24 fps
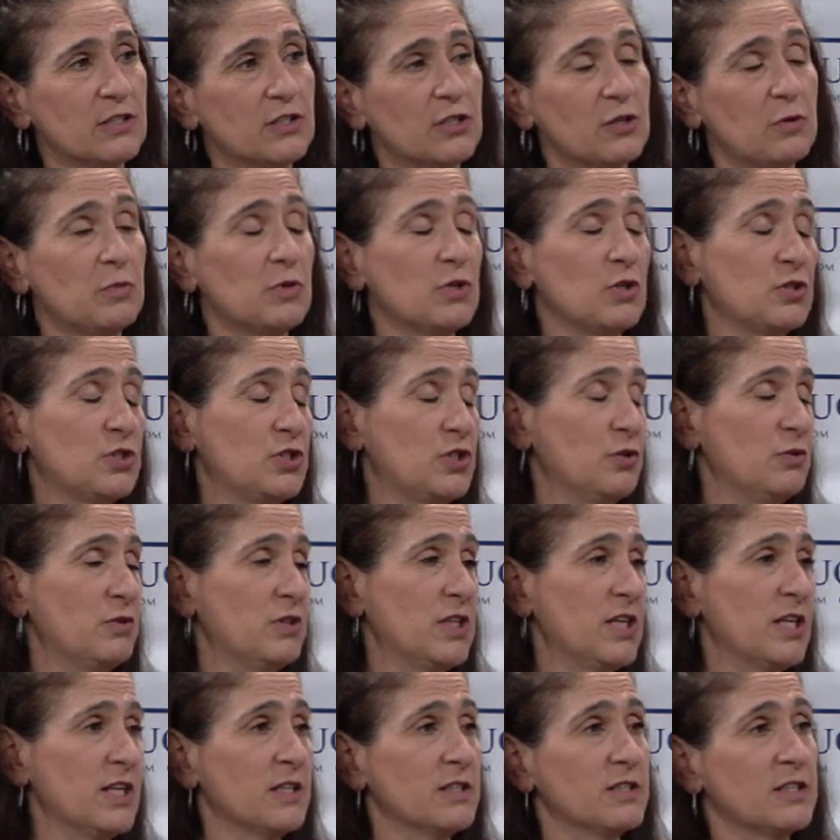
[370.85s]
So we'll do
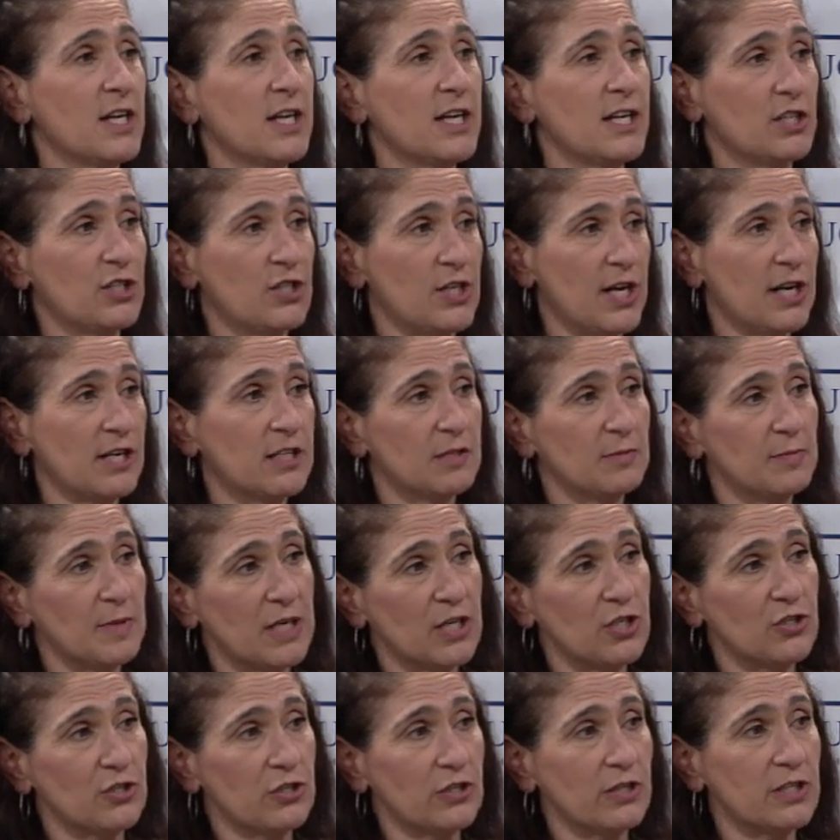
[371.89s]
things like check to
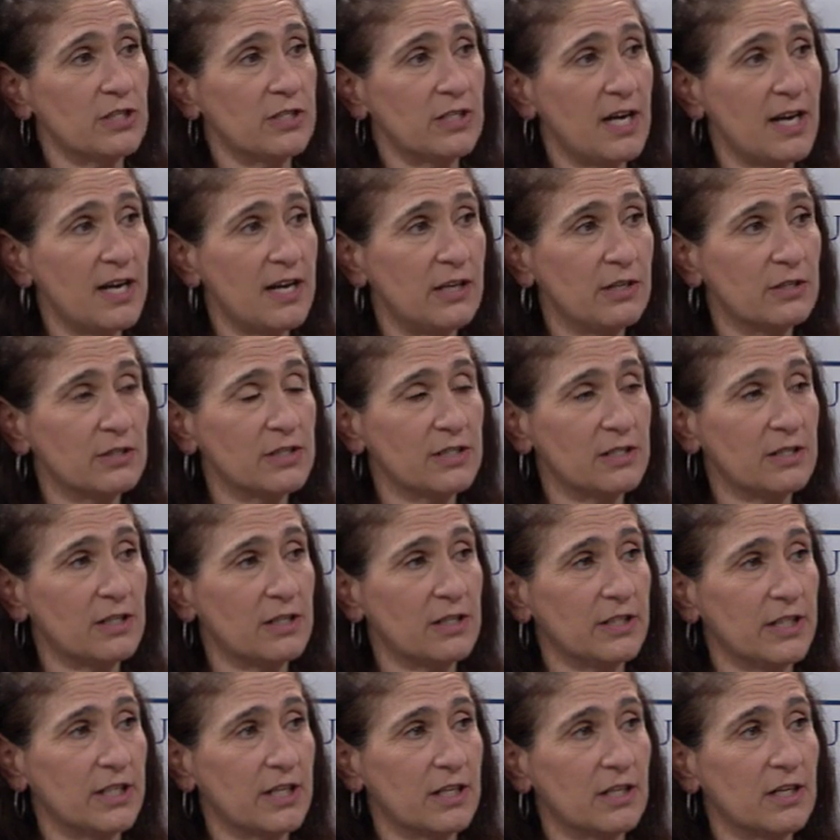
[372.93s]
make sure the title is
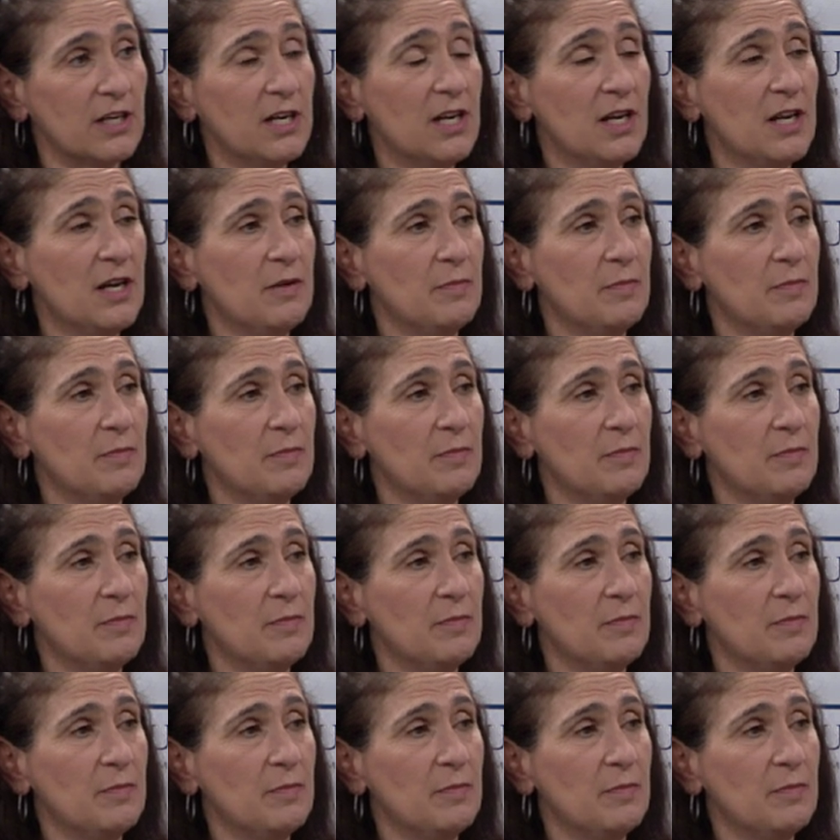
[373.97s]
clear,